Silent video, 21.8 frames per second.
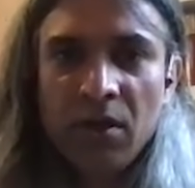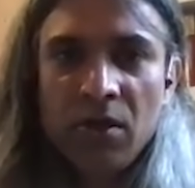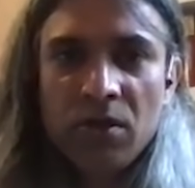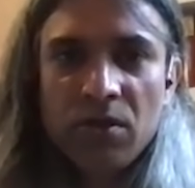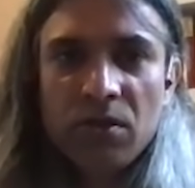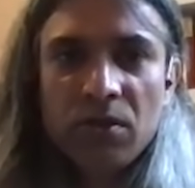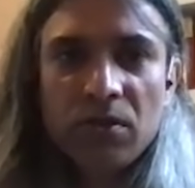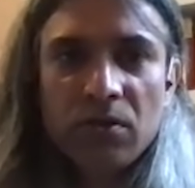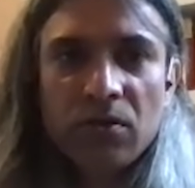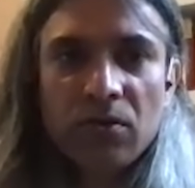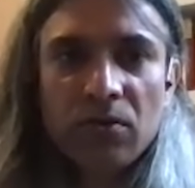
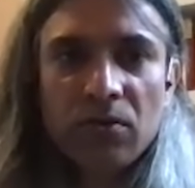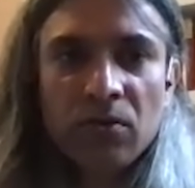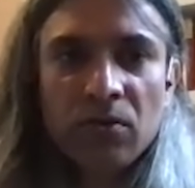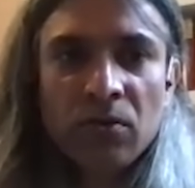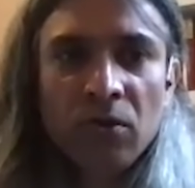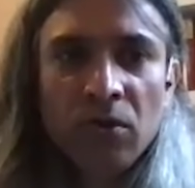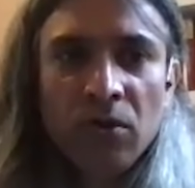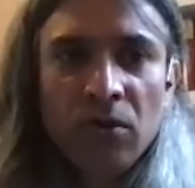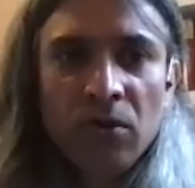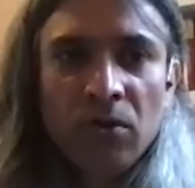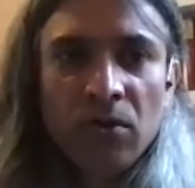So
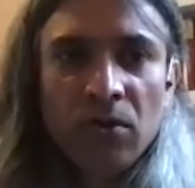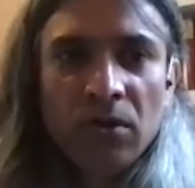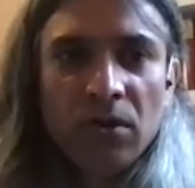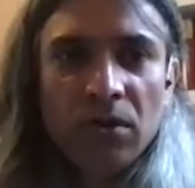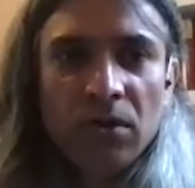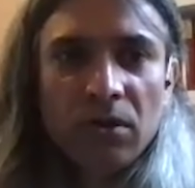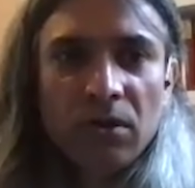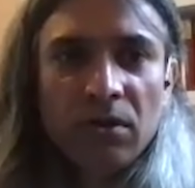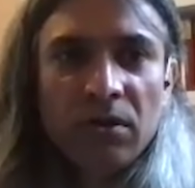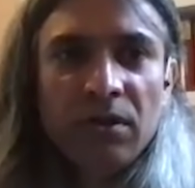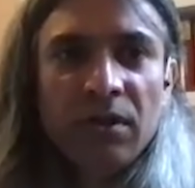
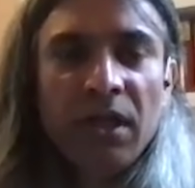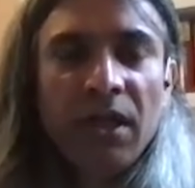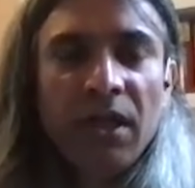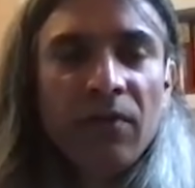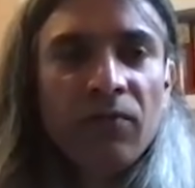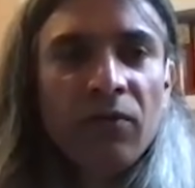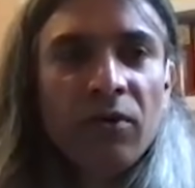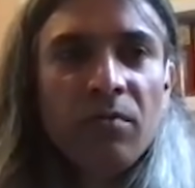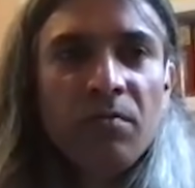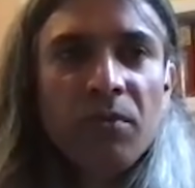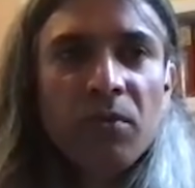they
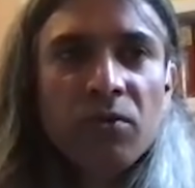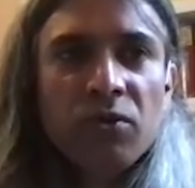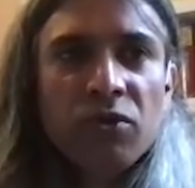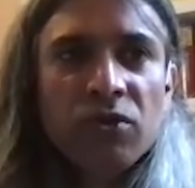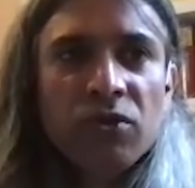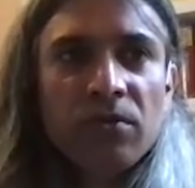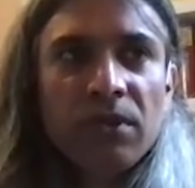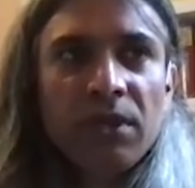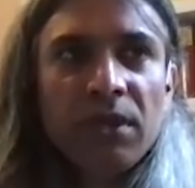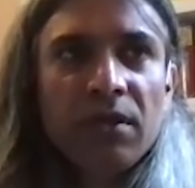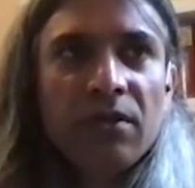would
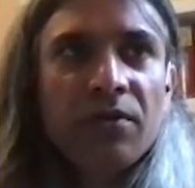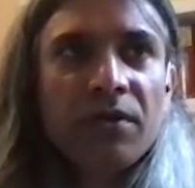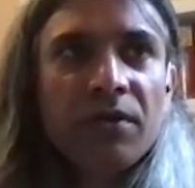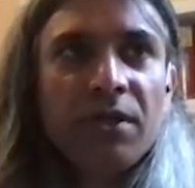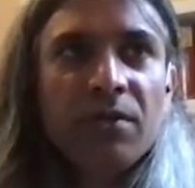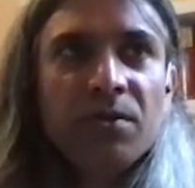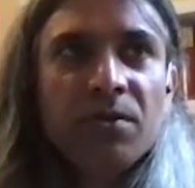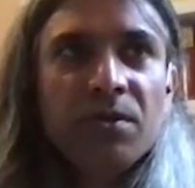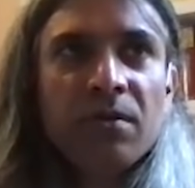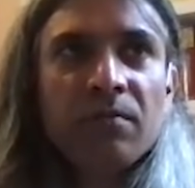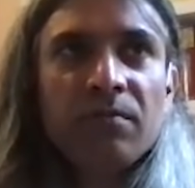mutually agree
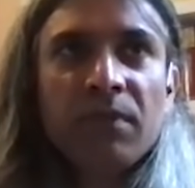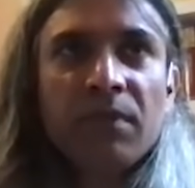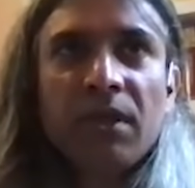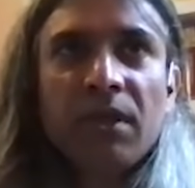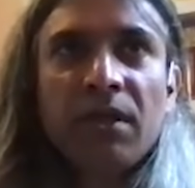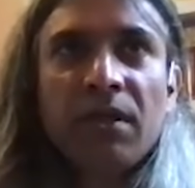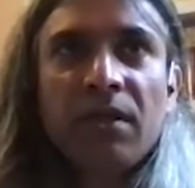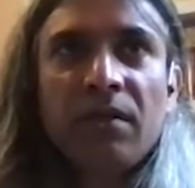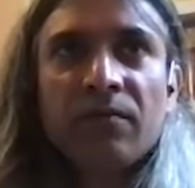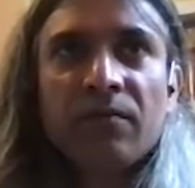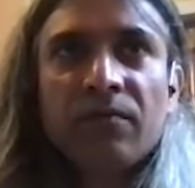to
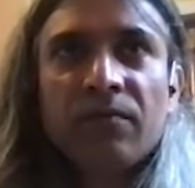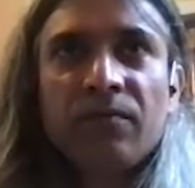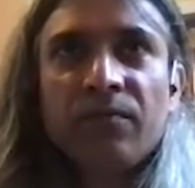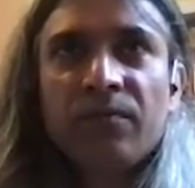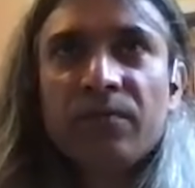something.